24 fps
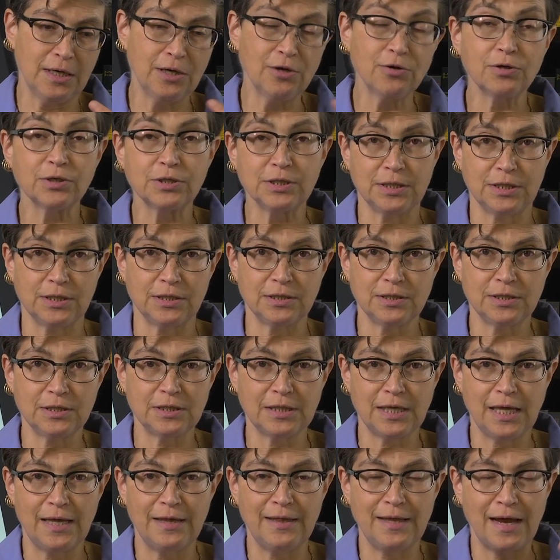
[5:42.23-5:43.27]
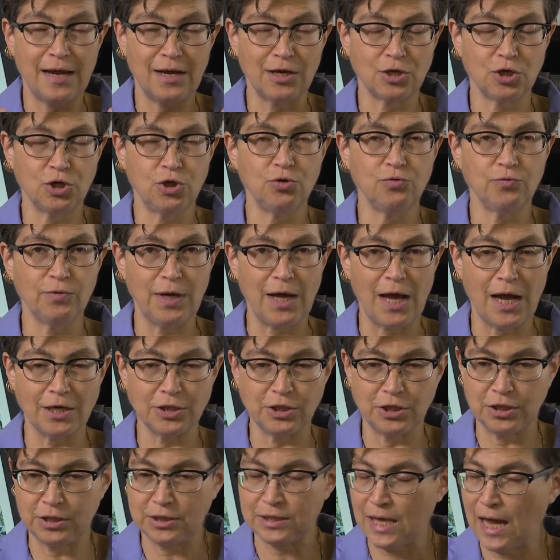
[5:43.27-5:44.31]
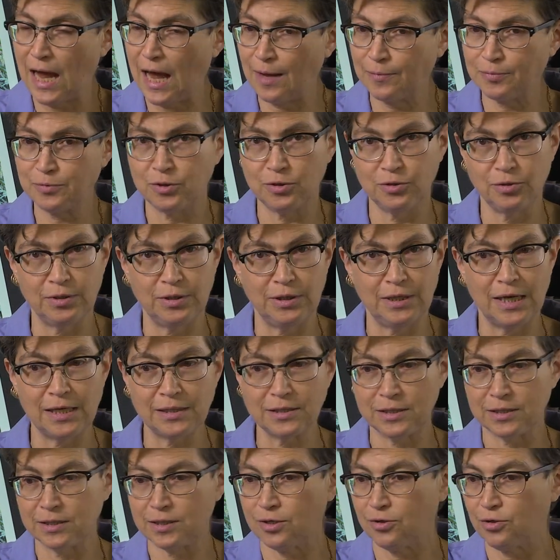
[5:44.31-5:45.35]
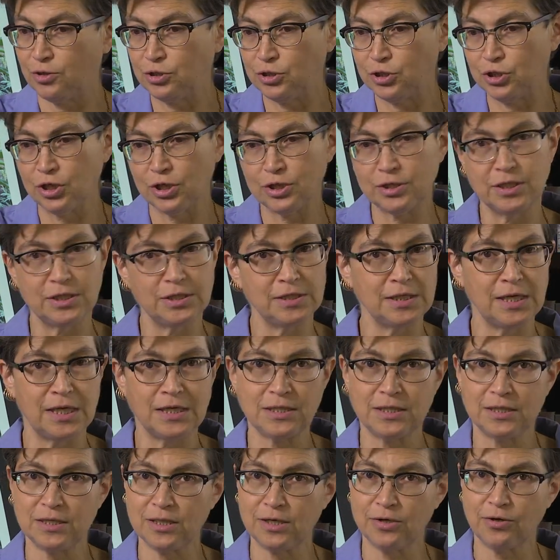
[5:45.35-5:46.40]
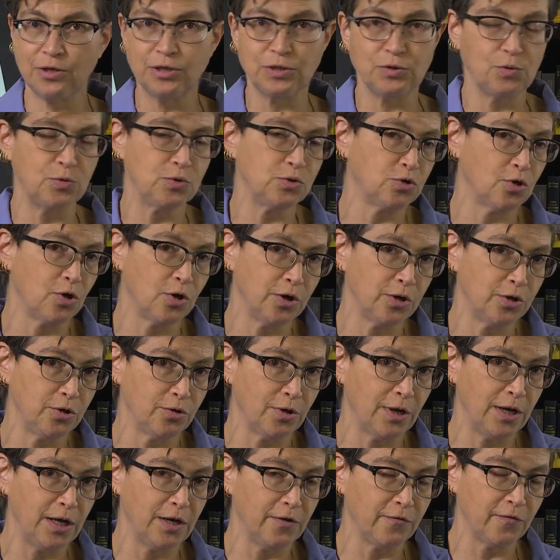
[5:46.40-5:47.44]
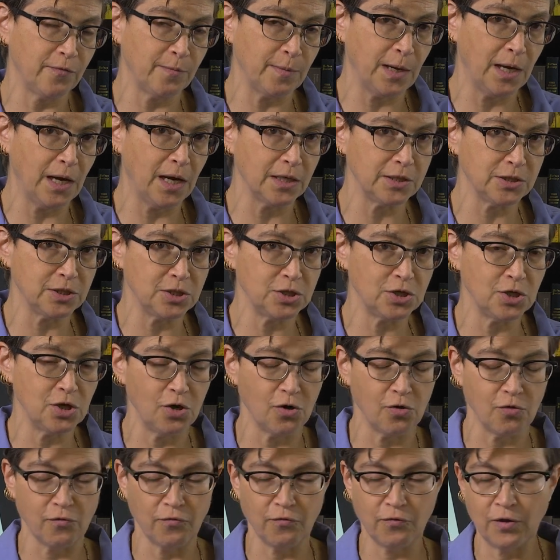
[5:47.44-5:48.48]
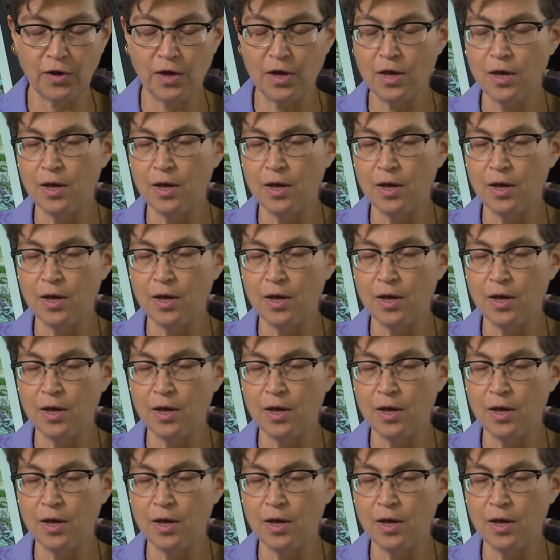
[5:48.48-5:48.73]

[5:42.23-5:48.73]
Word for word: irritants, and that acute reaction is absolutely necessary, just as necessary as withdrawing your hand from a hot stove.